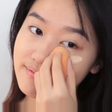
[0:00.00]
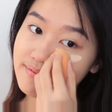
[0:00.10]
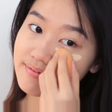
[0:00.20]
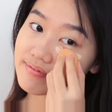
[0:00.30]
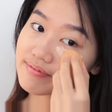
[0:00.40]

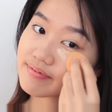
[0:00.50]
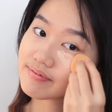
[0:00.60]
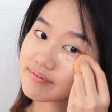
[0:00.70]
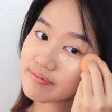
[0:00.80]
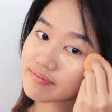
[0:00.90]

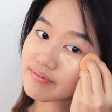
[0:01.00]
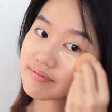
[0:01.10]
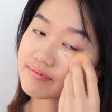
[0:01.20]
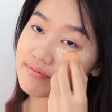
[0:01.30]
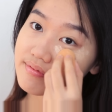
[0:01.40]

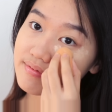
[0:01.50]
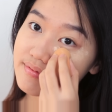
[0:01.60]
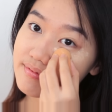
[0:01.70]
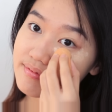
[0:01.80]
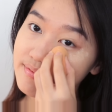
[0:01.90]

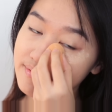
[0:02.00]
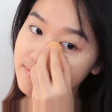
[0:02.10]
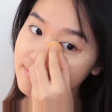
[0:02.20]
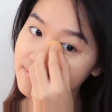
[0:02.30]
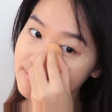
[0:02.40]

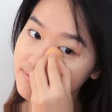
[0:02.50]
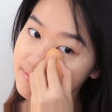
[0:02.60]
[no speech]